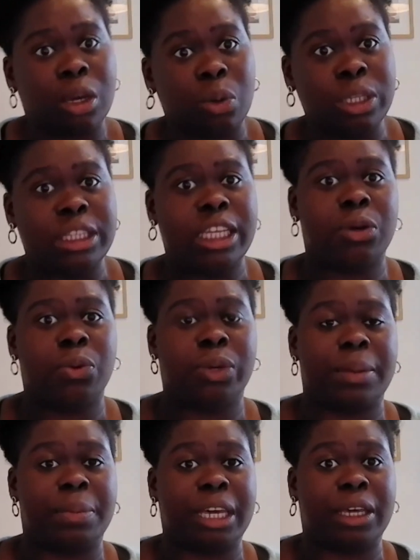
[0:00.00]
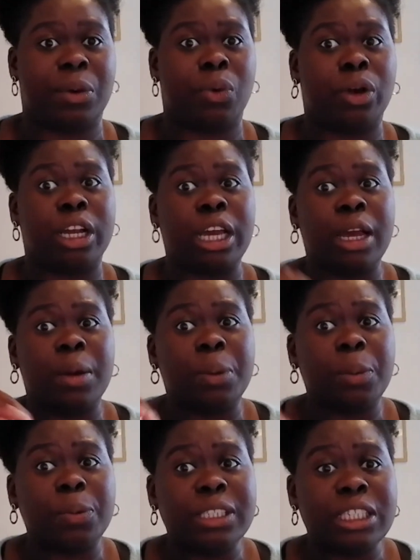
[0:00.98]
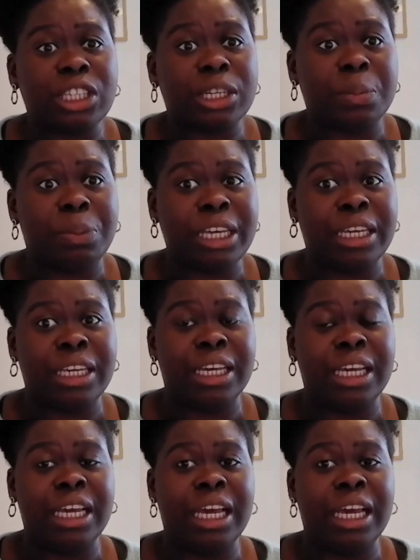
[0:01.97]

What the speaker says: We think we can make it work. Proposition B,